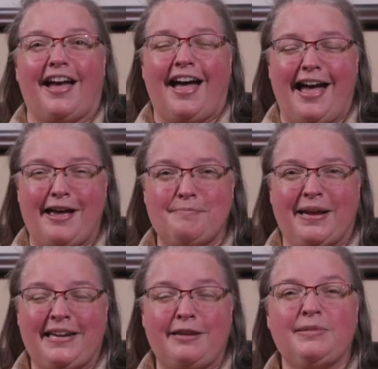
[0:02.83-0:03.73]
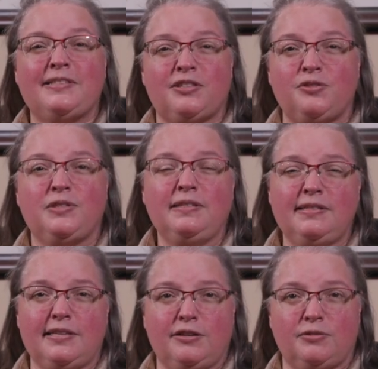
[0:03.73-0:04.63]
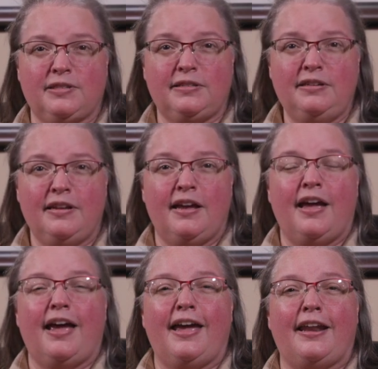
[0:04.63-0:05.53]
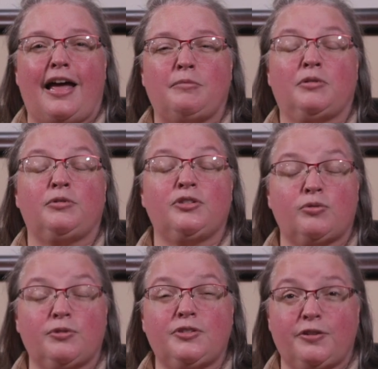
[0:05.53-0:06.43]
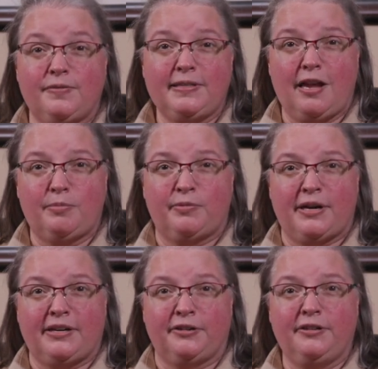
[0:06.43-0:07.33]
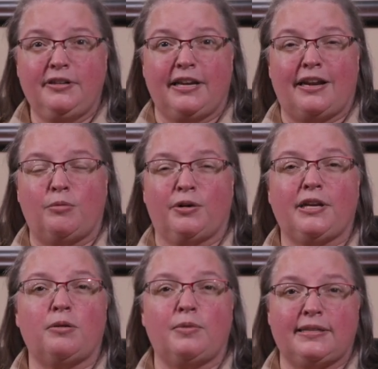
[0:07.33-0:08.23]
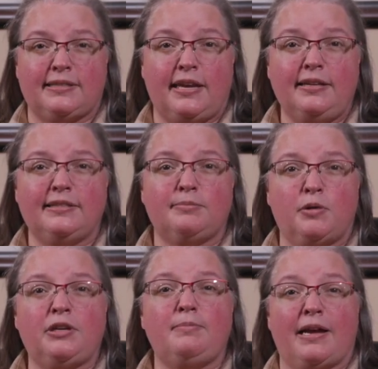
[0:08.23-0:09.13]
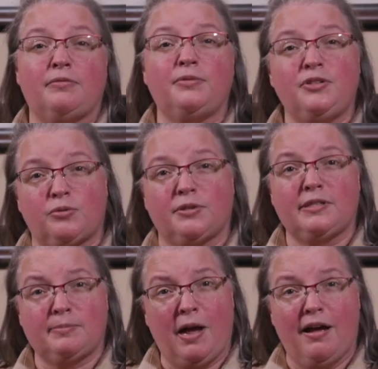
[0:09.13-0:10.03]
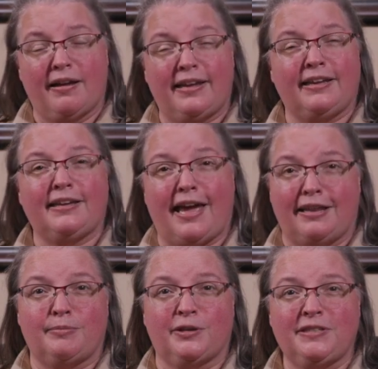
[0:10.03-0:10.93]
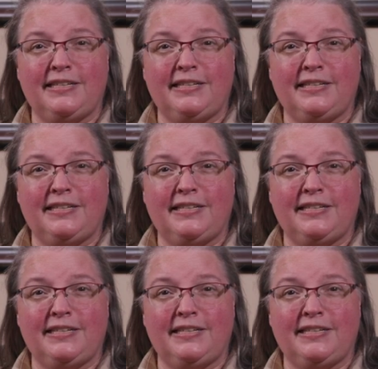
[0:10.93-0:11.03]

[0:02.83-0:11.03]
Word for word: Hi, my name is Susan Singleton, and I'm a resort service operator, and I work at Westgate Smoky Mountain Resort and Spa in Gatlinburg,